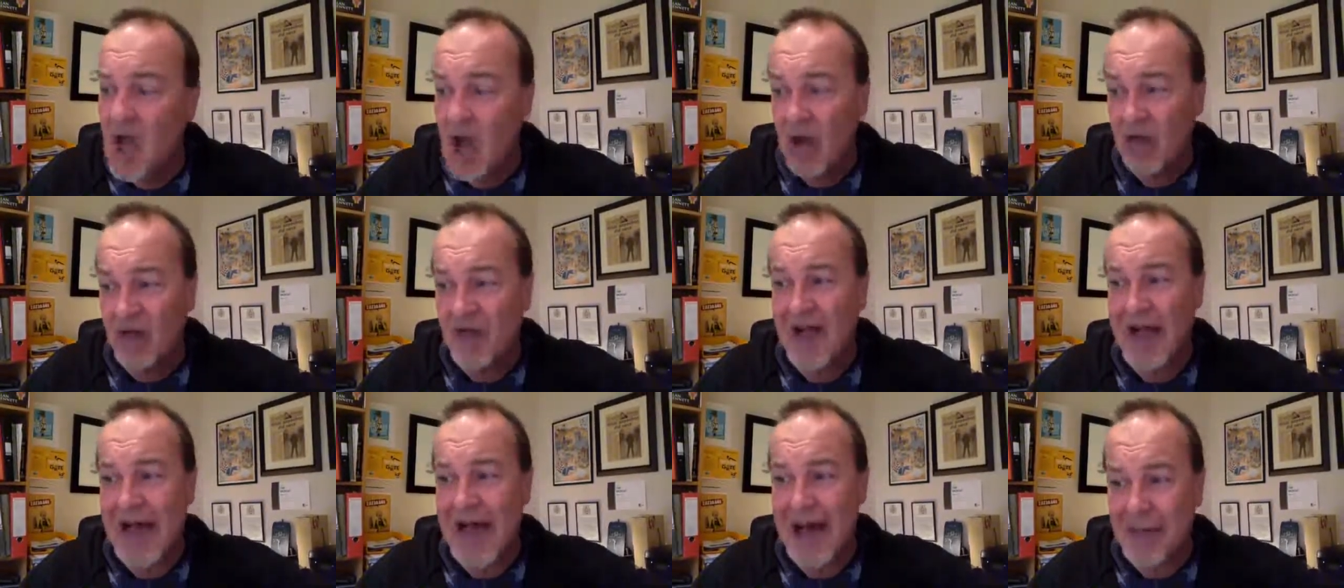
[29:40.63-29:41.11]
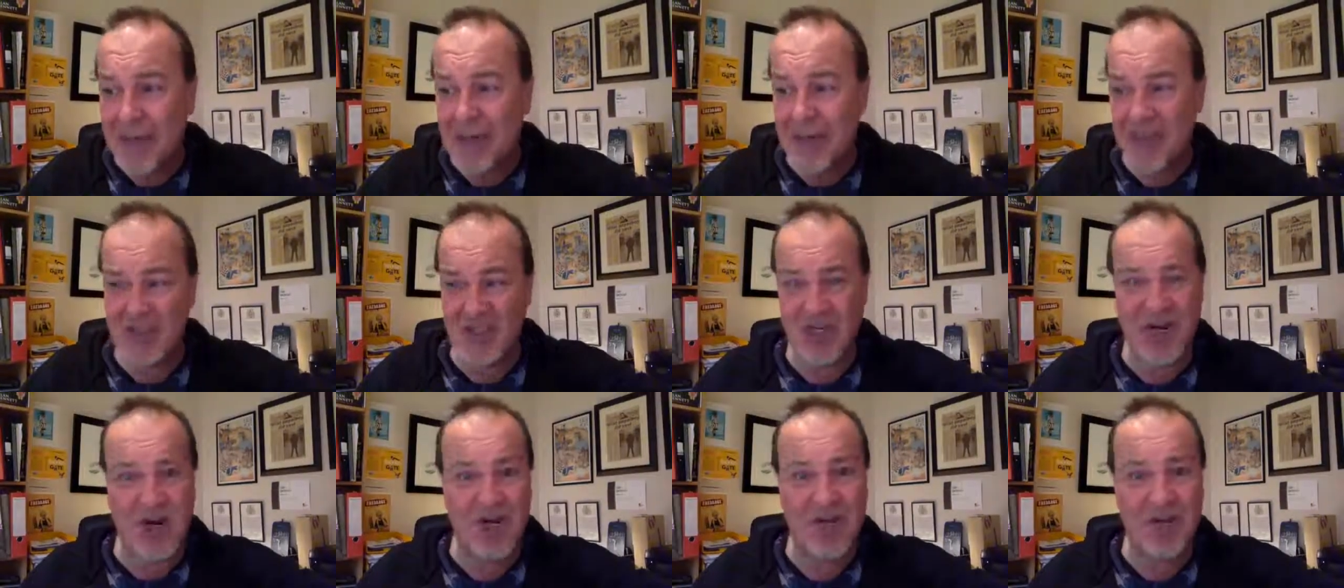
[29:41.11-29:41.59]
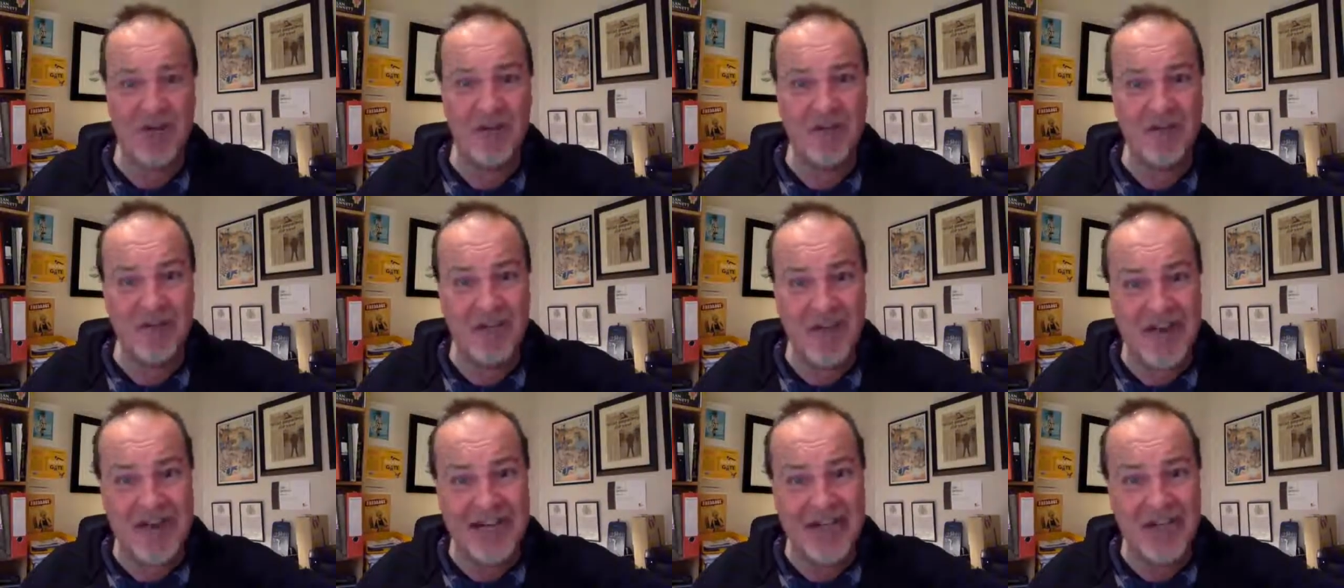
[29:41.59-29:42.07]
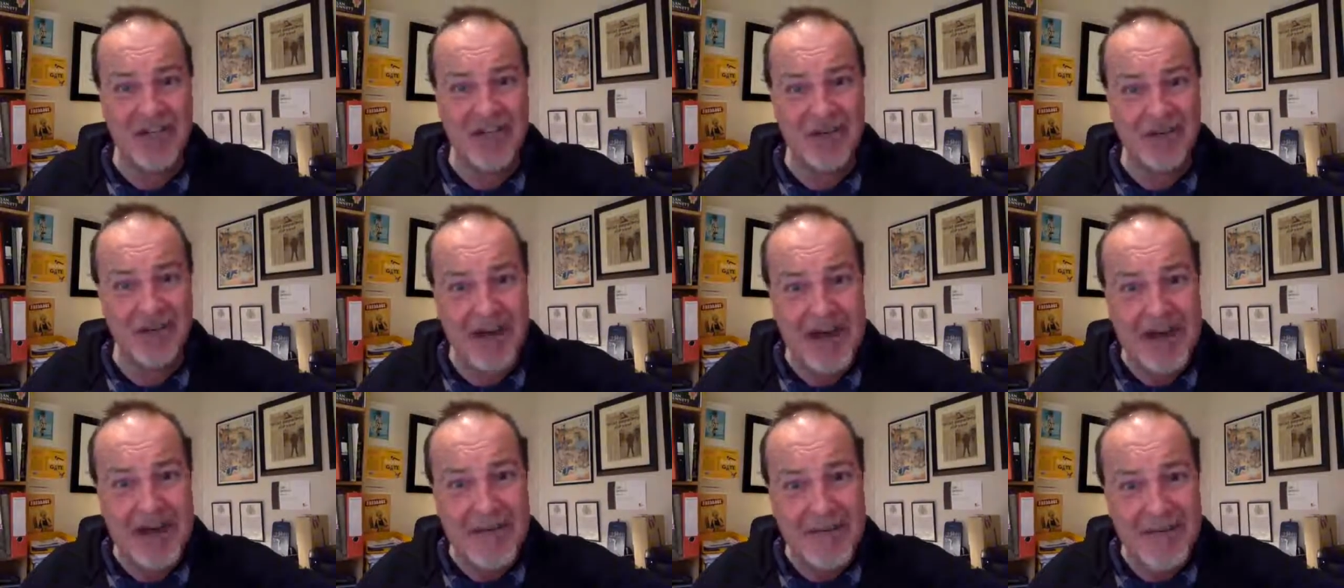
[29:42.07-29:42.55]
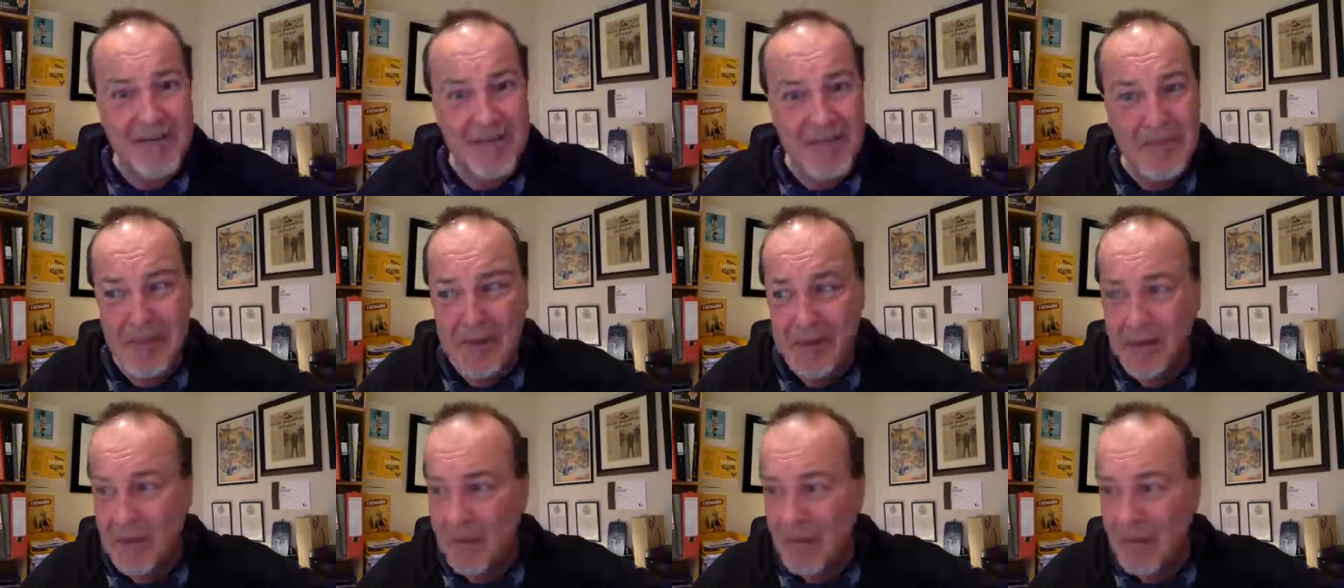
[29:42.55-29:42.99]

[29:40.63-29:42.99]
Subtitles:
of apple tart and fresh cream.